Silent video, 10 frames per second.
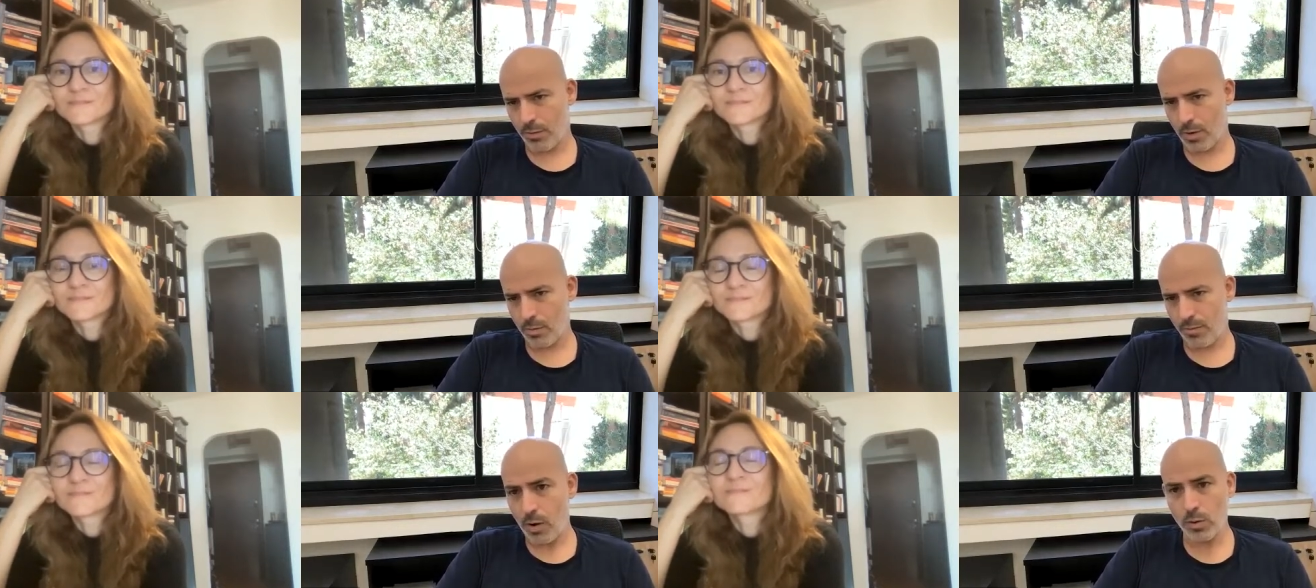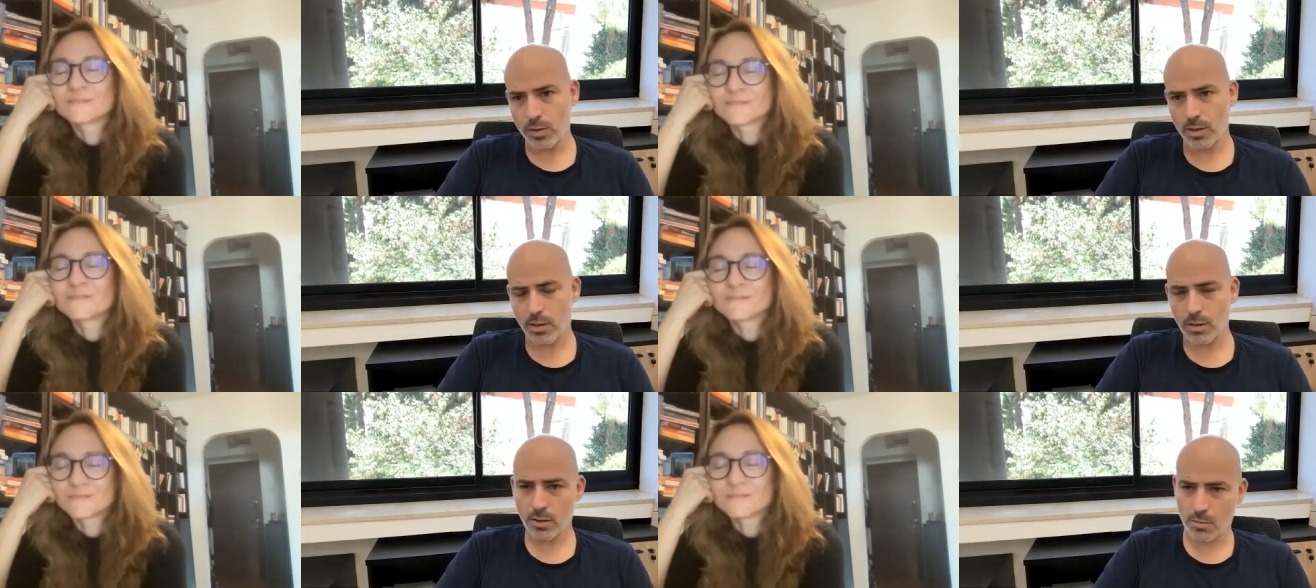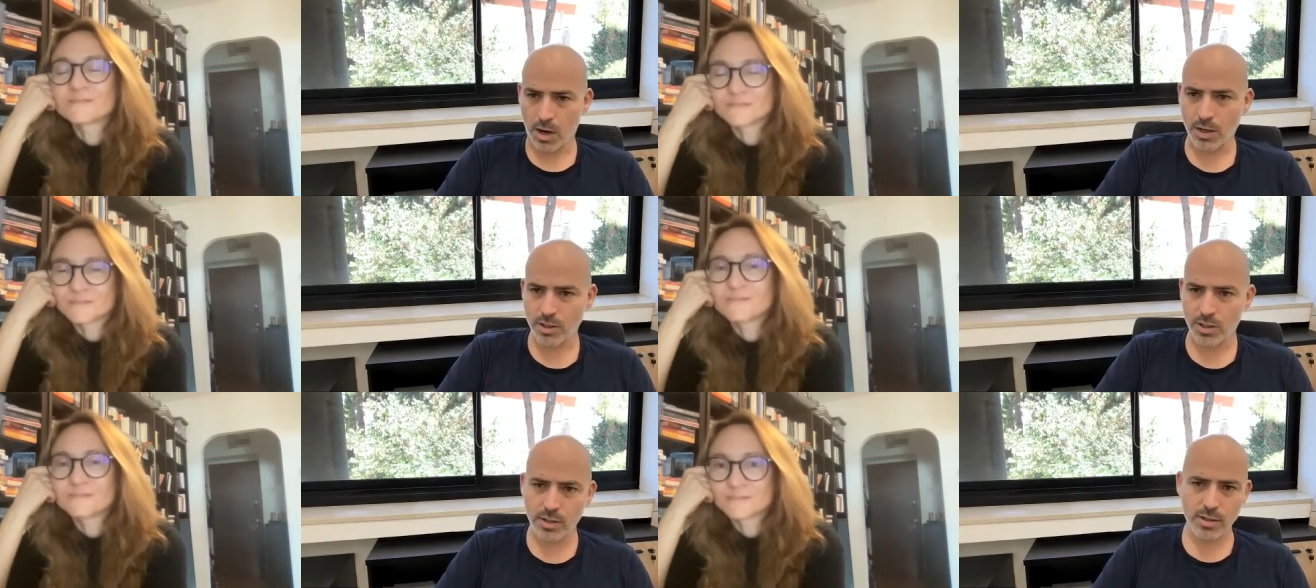Speaker 1: from focusing on the
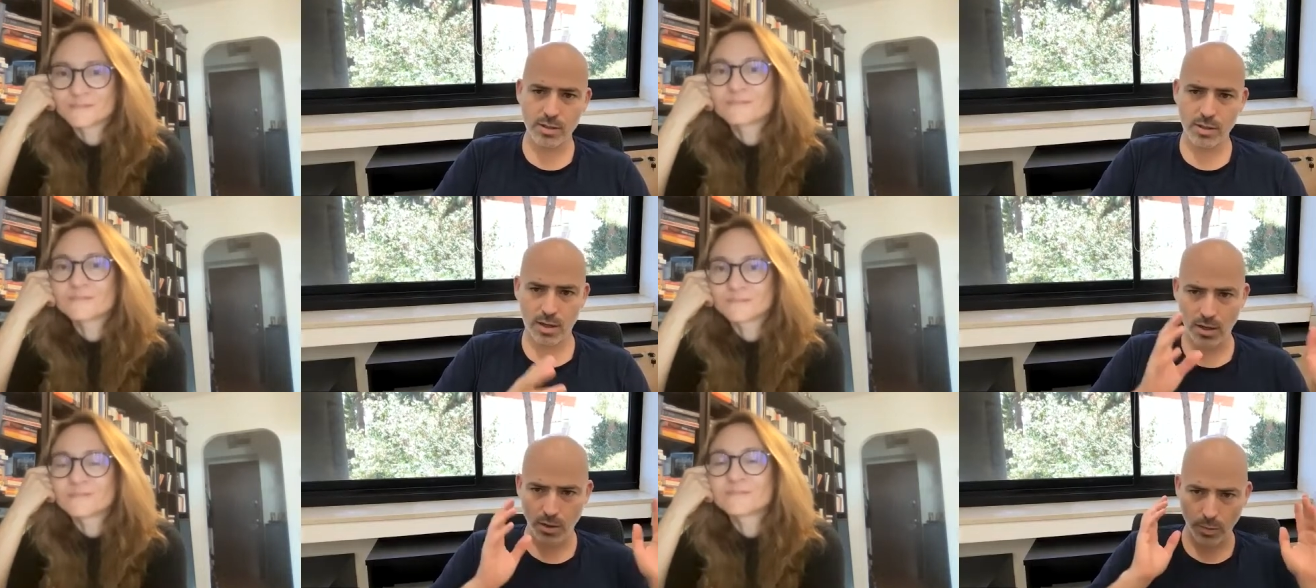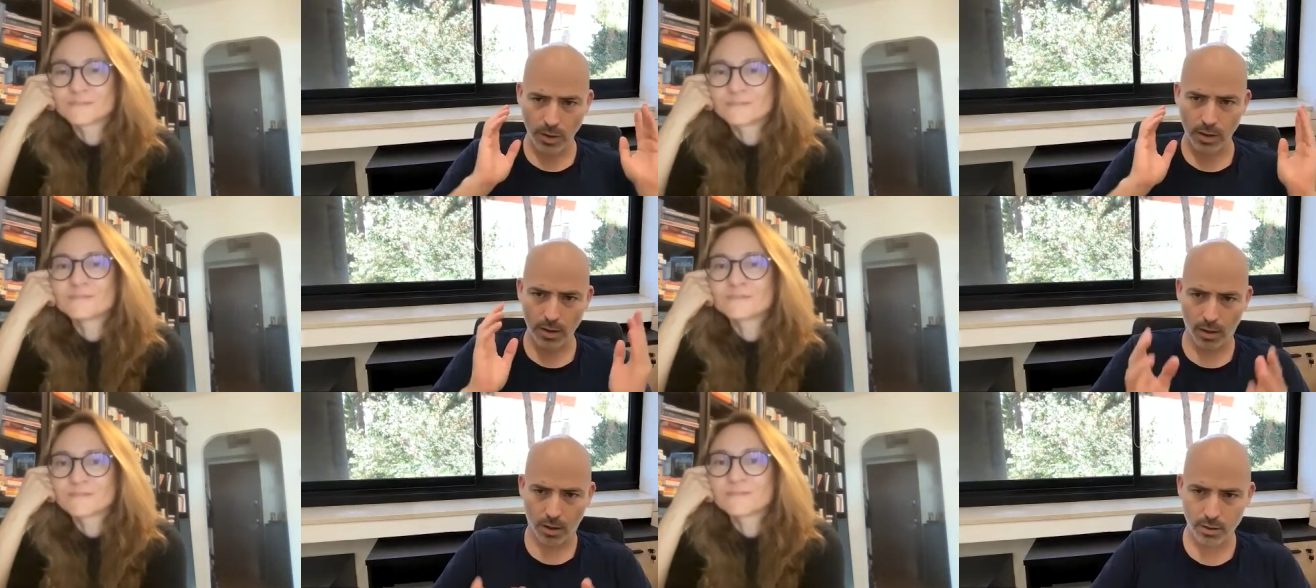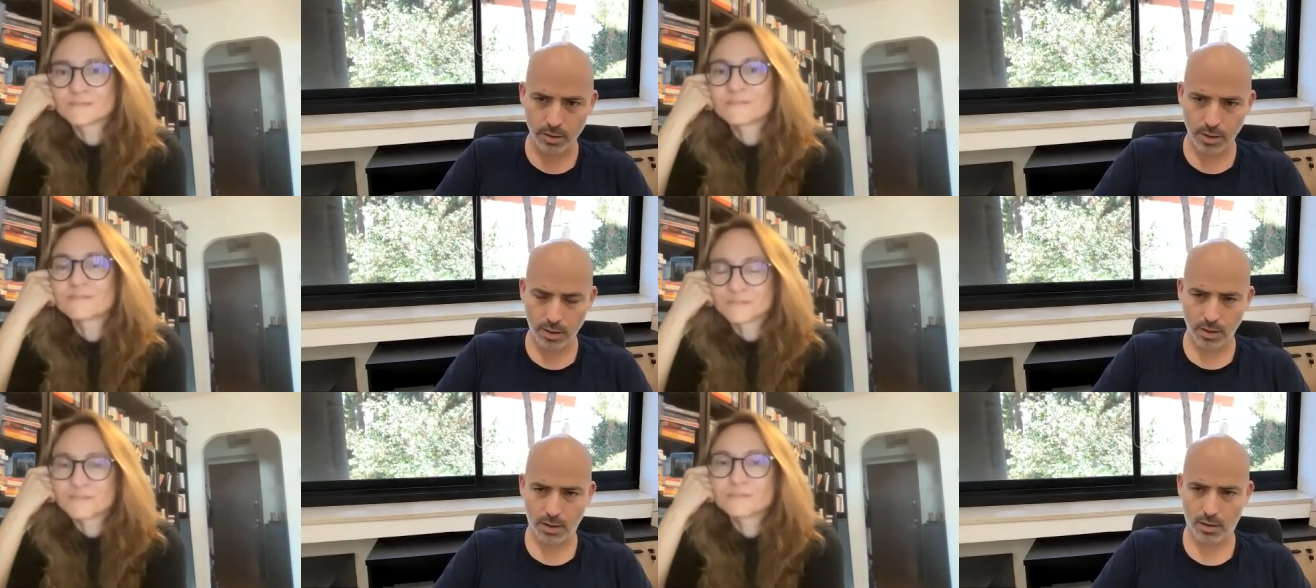margins than you will on
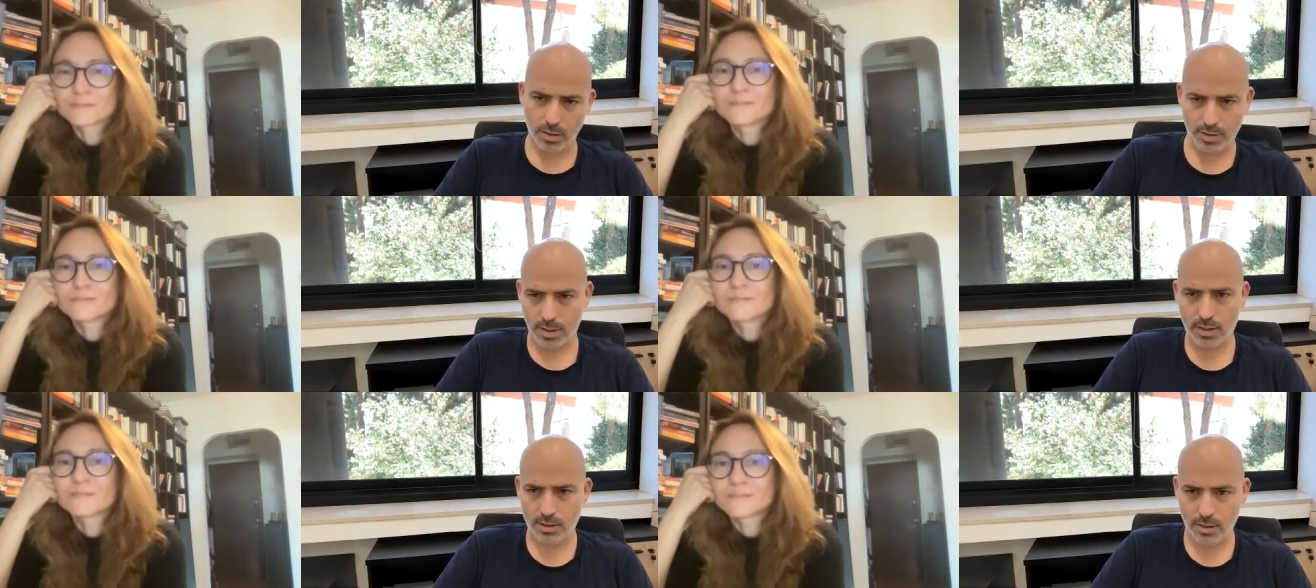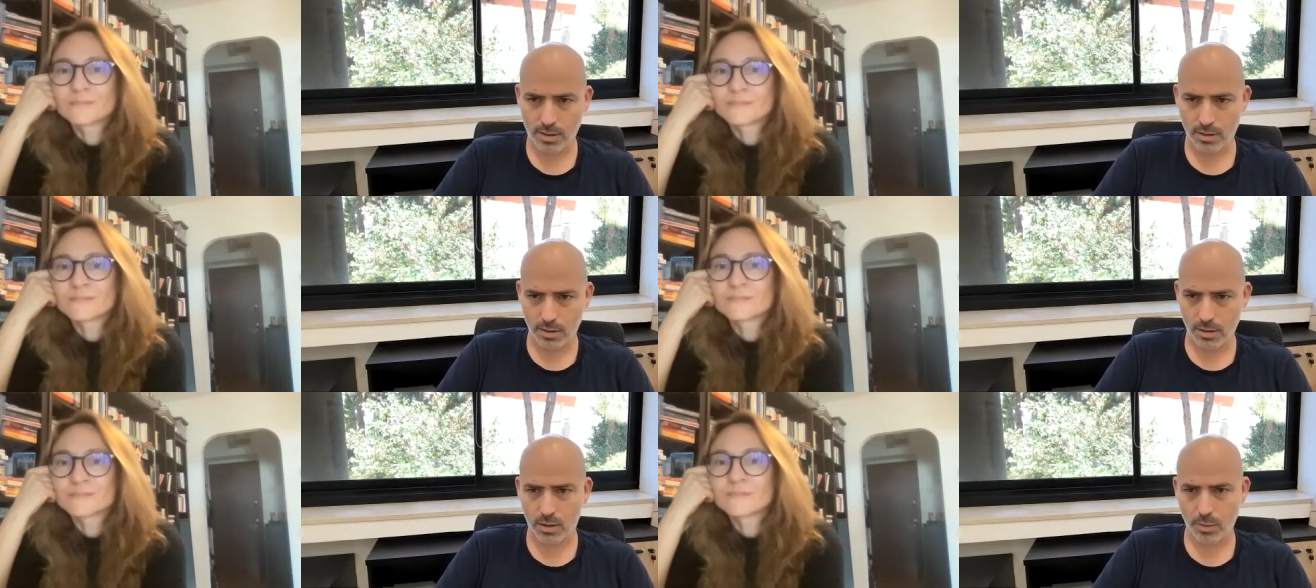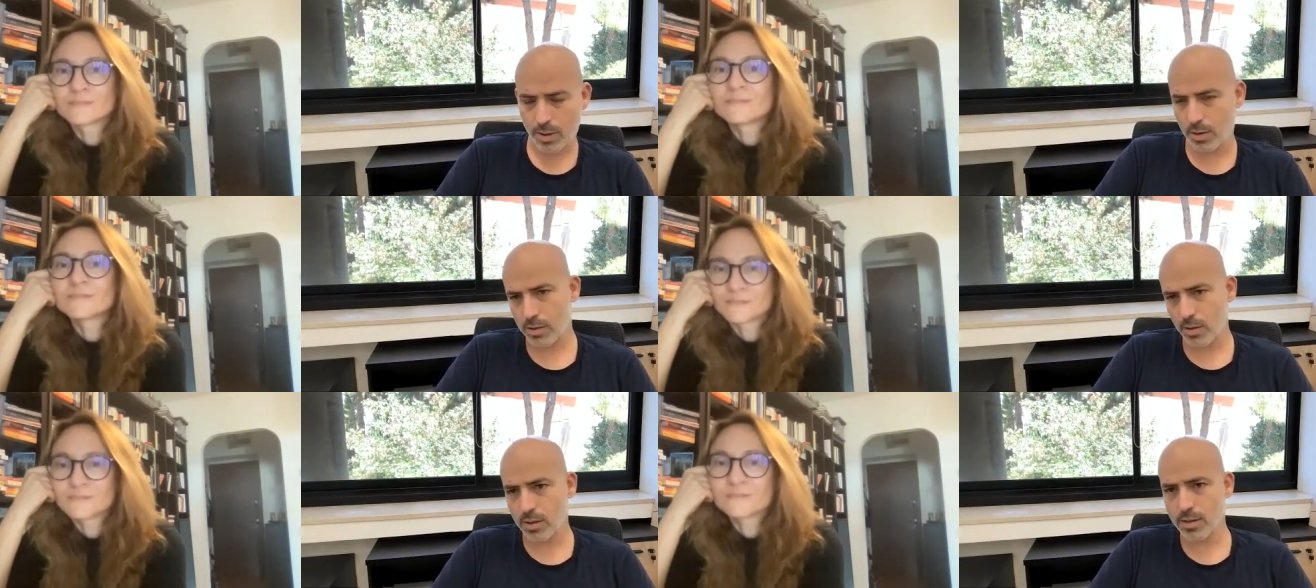the on the center you know
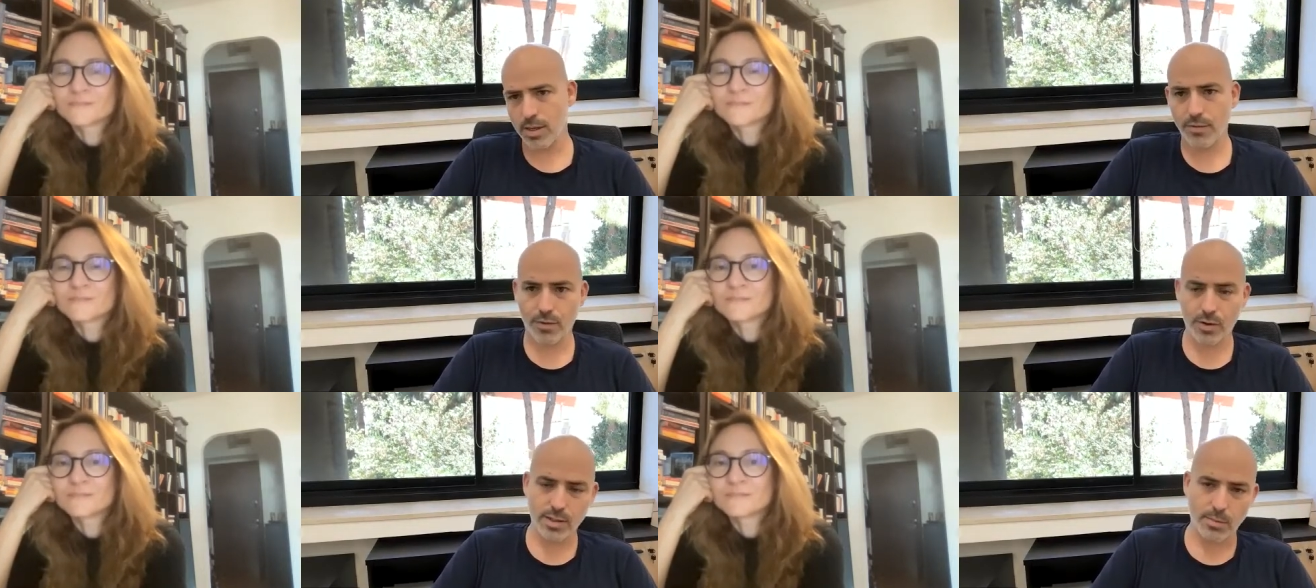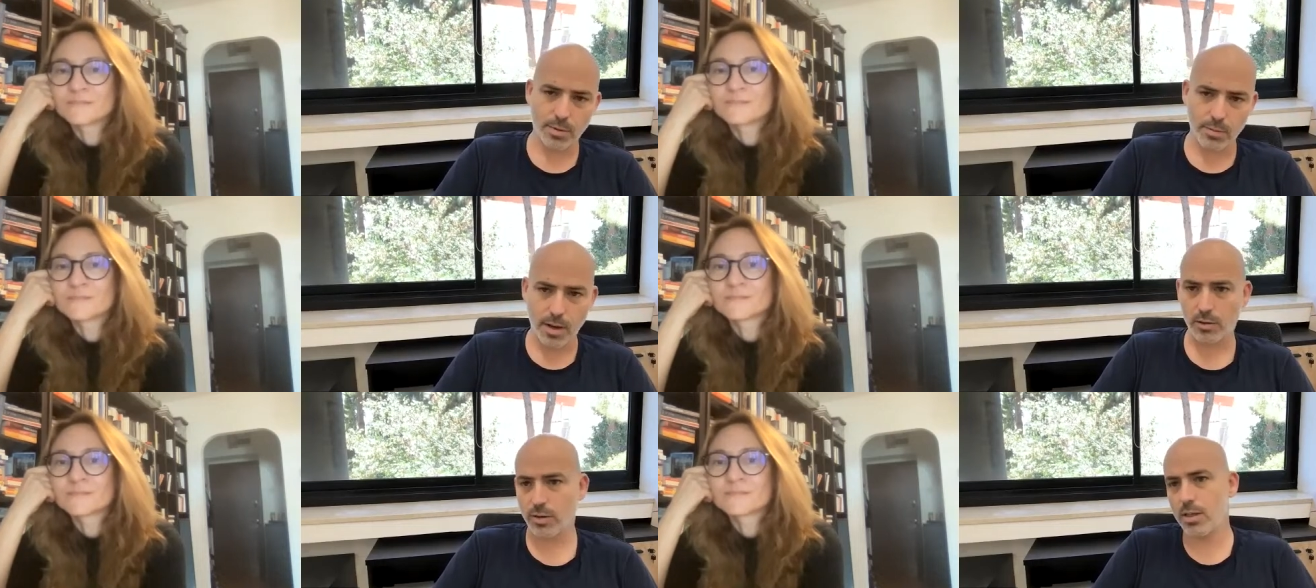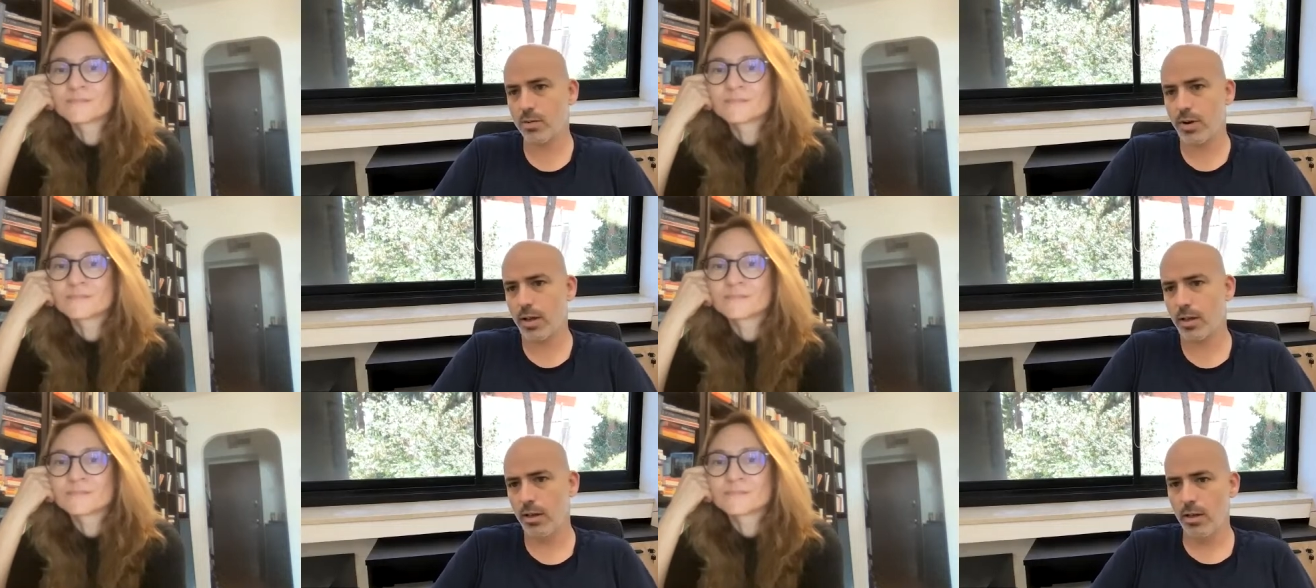because you can say for example about
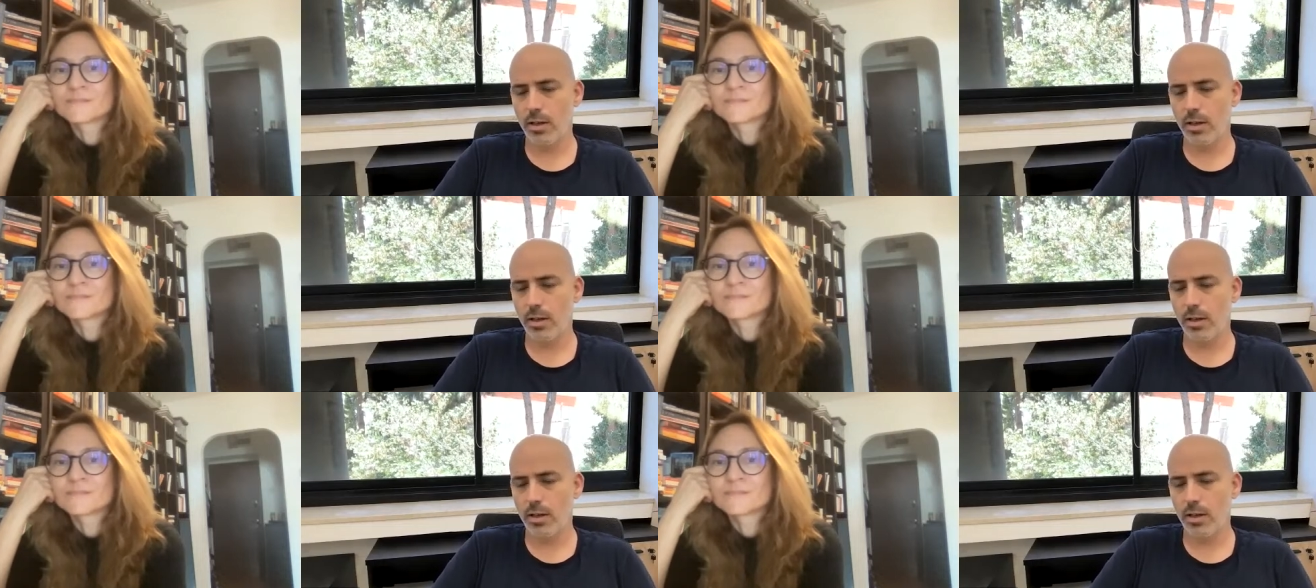israel